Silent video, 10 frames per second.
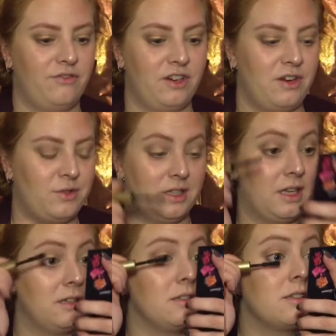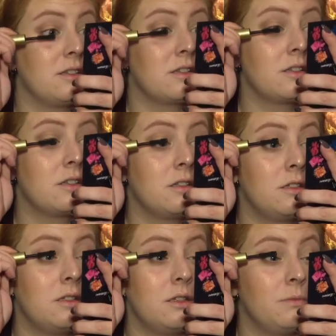after using that
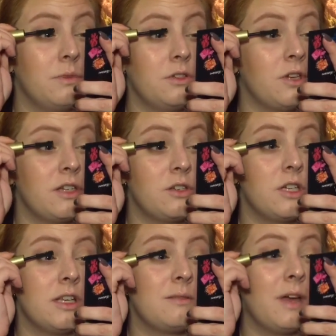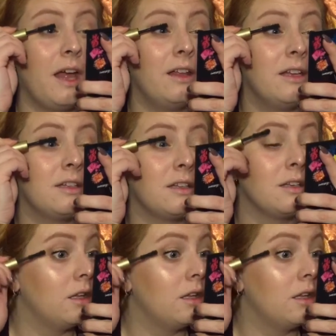stupid Treasure Chest palette.